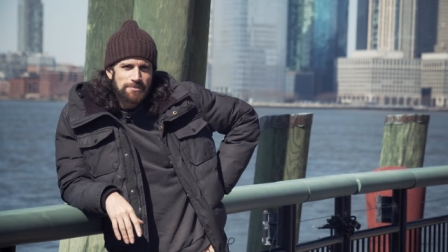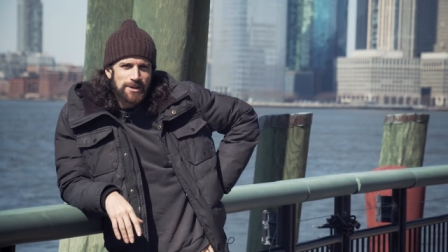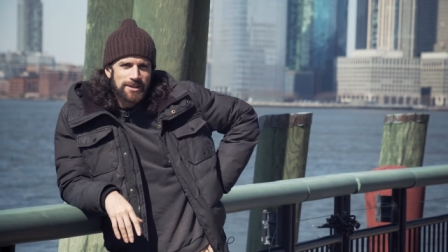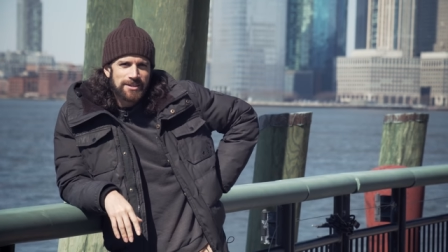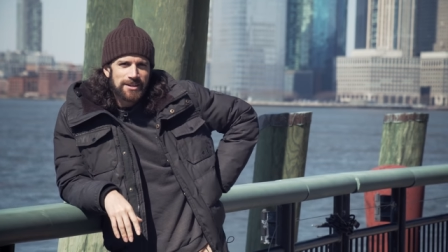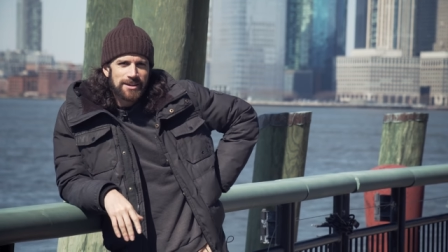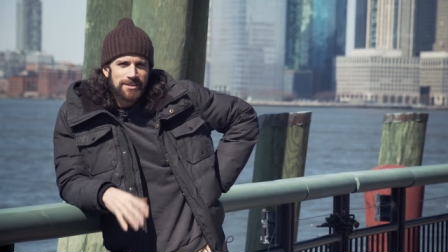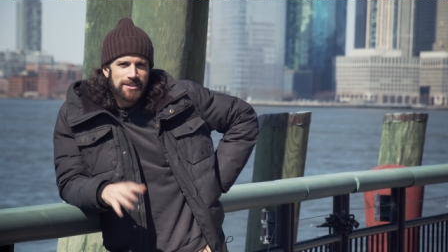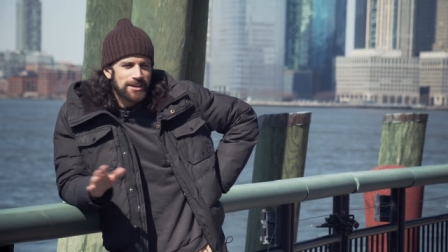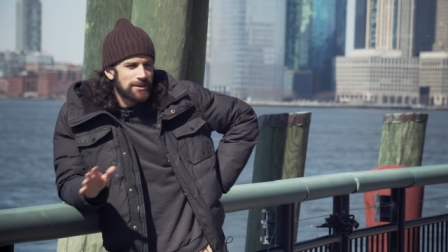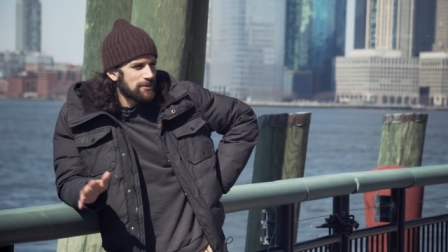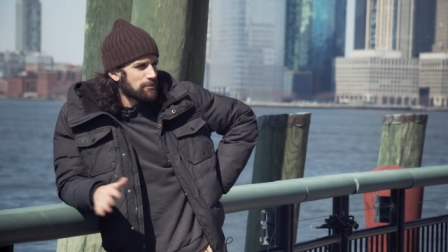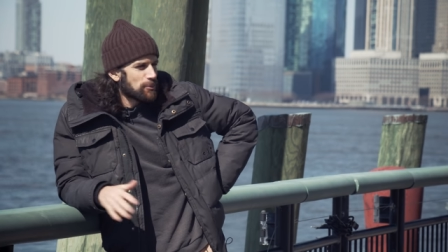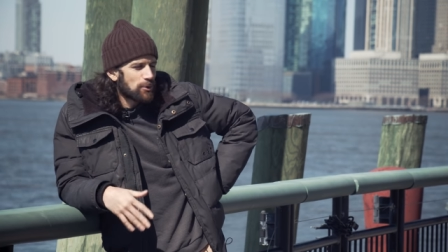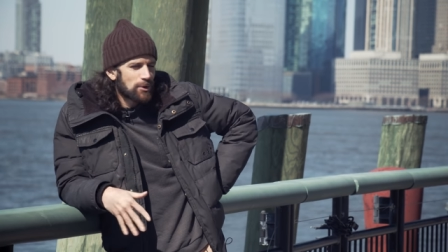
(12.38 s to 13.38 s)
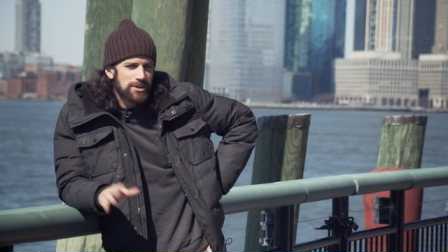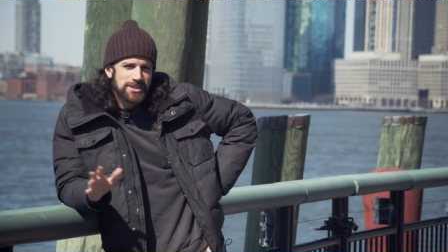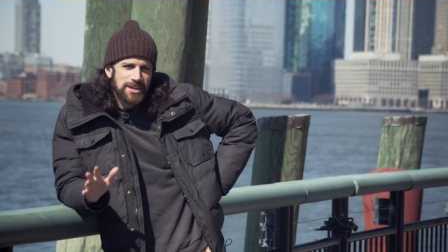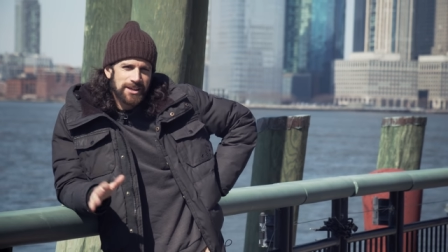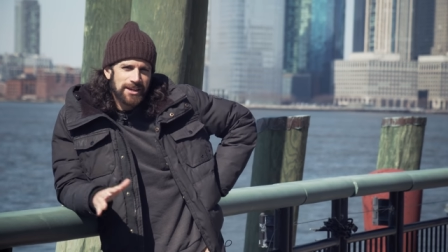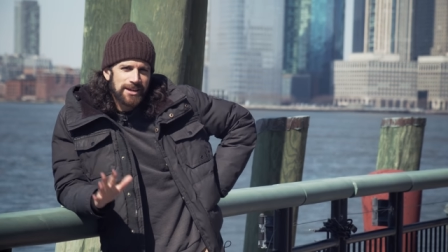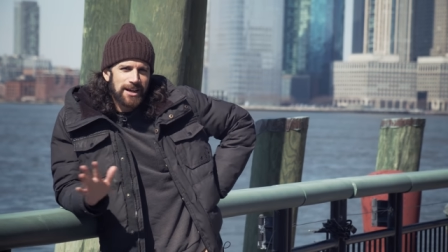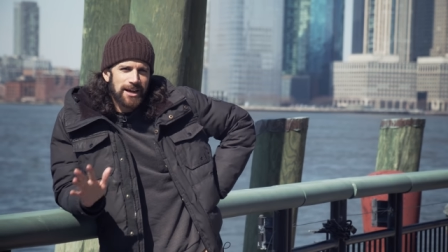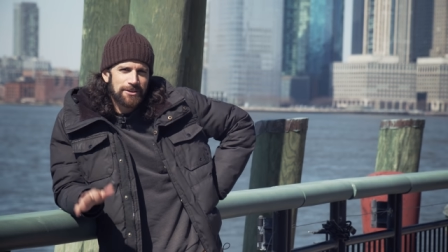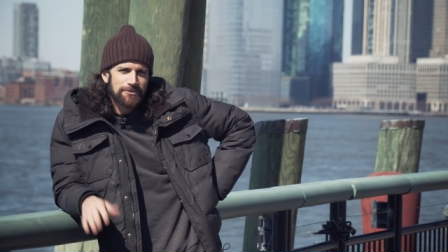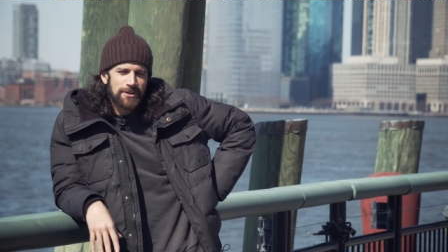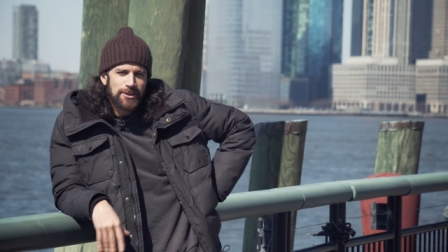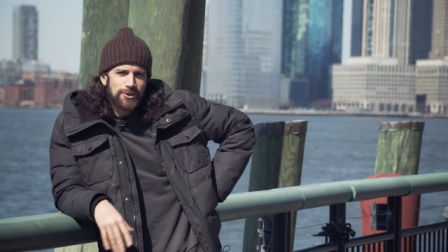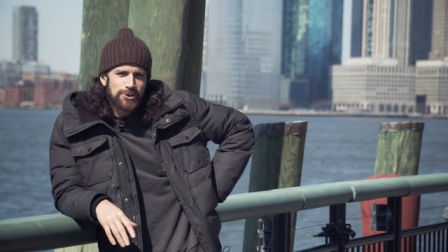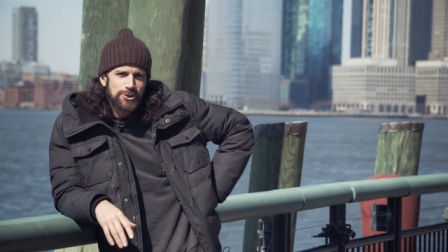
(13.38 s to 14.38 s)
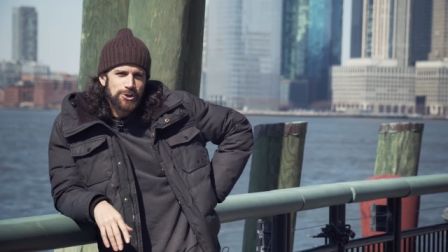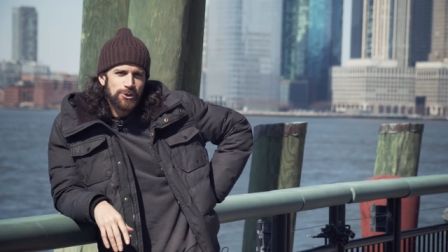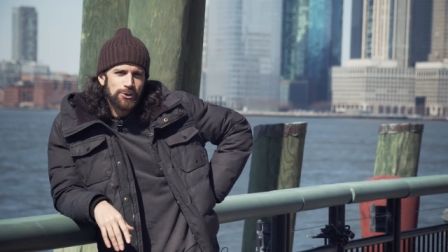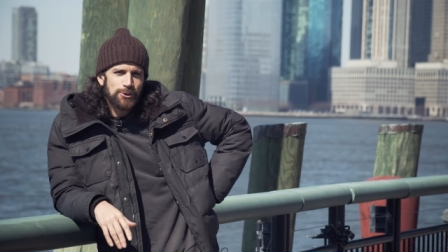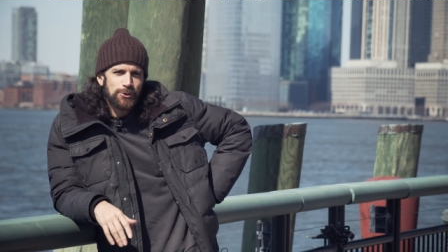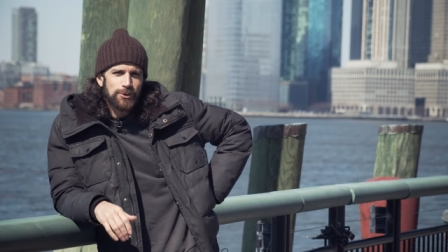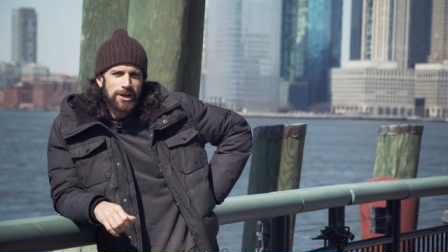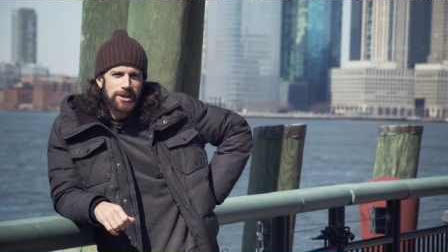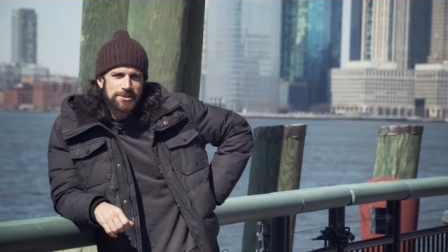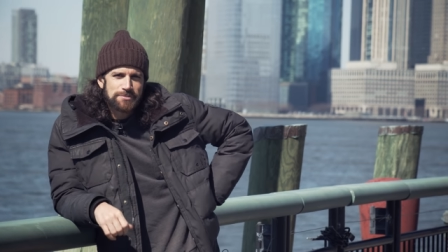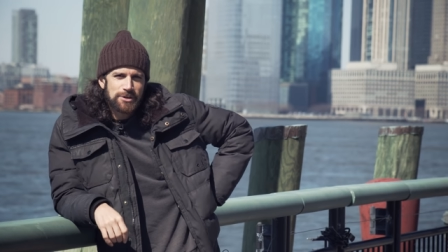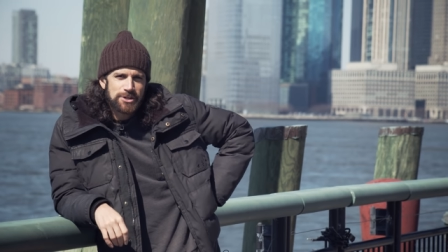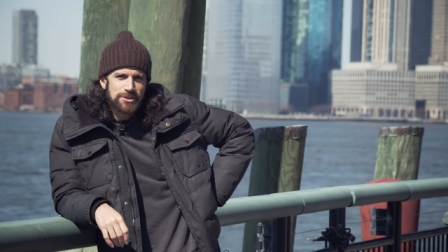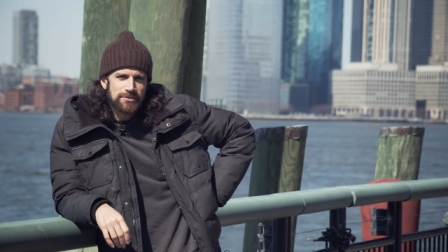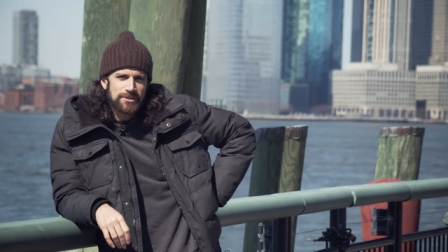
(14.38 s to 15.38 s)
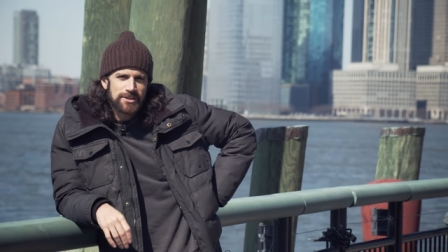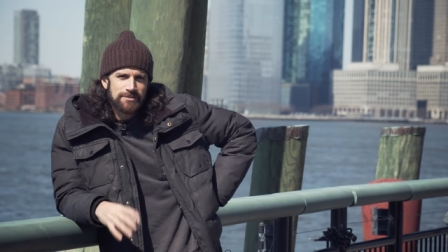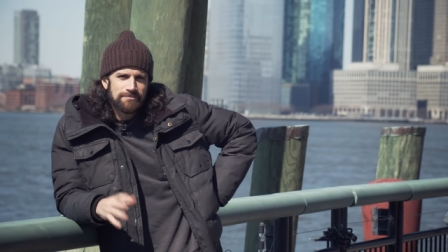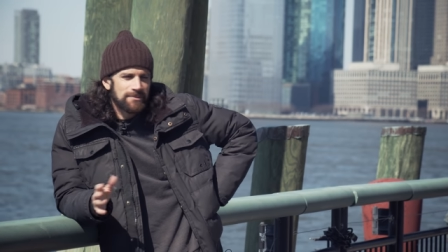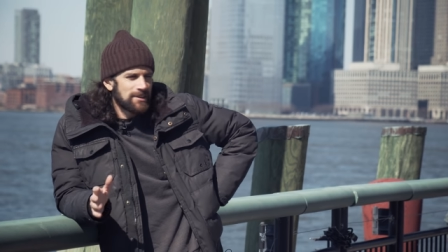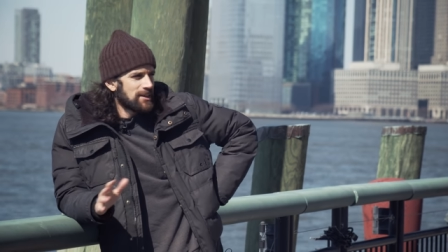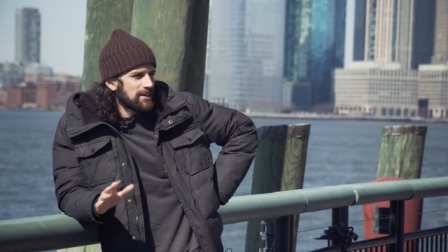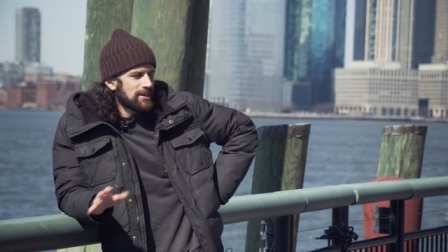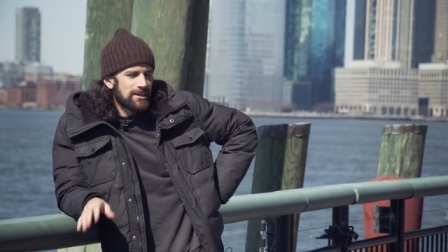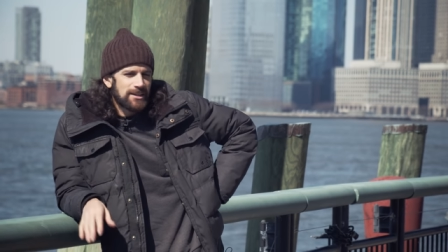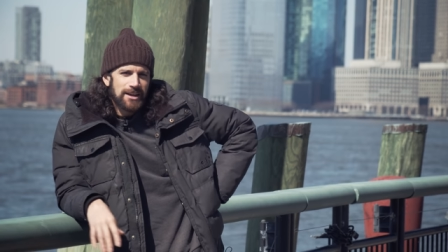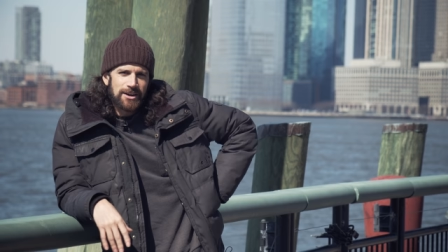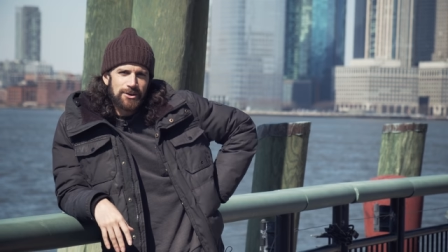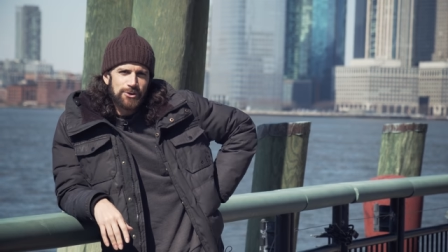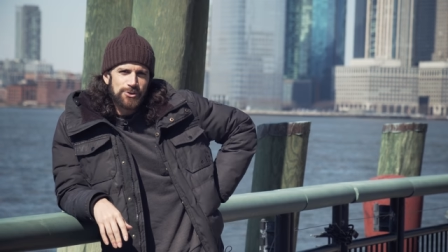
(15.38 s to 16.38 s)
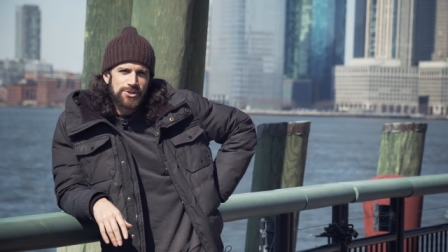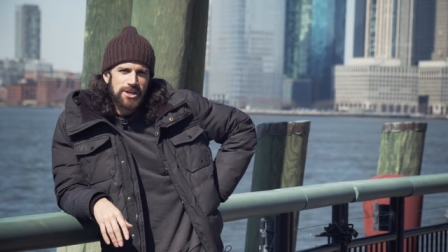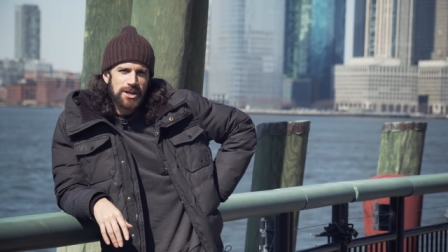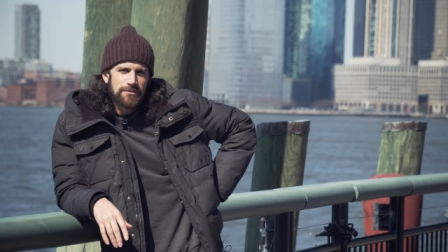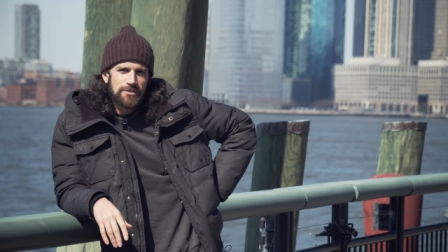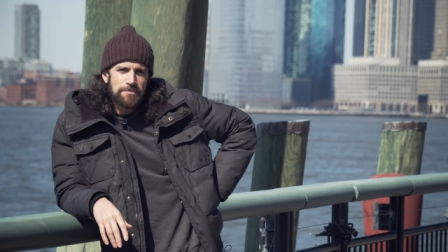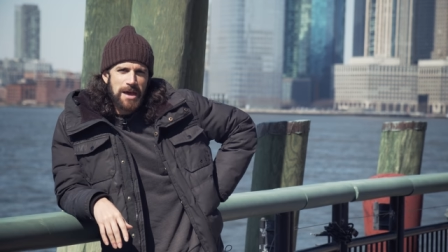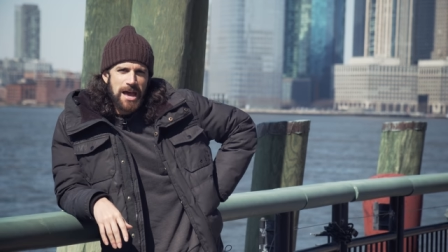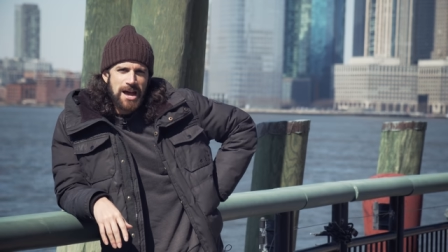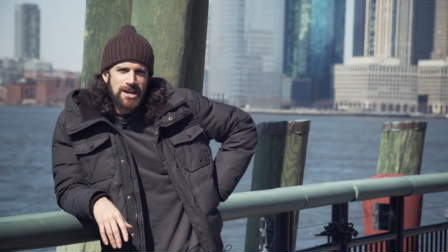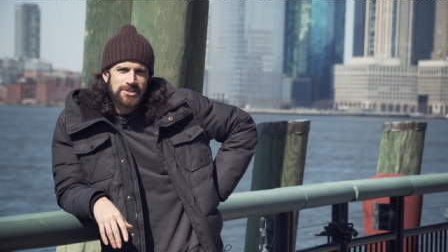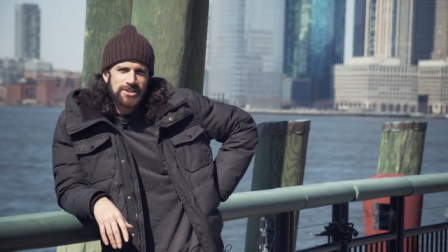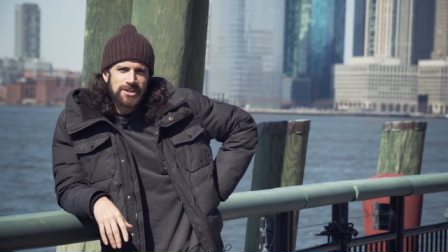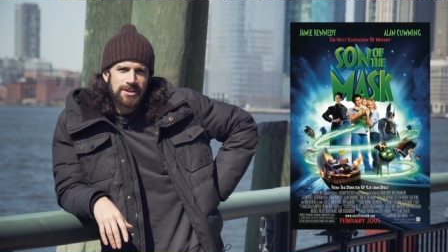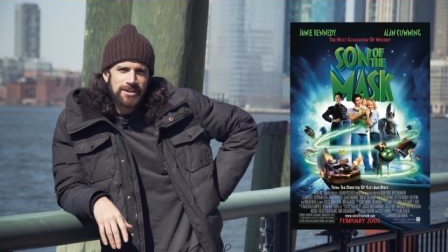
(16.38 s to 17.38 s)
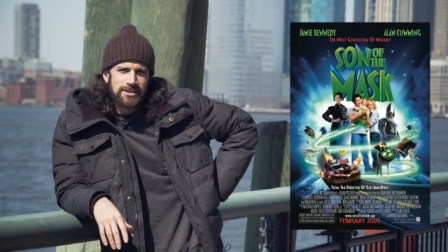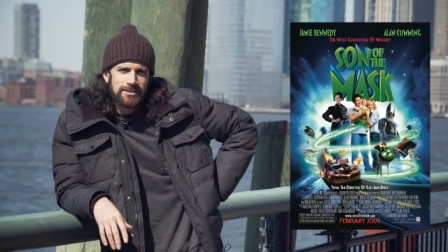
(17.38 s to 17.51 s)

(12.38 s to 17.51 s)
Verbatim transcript: but uh, think of it more as like a Godfather 2, not as much of a, I don't know, Son of the Mask.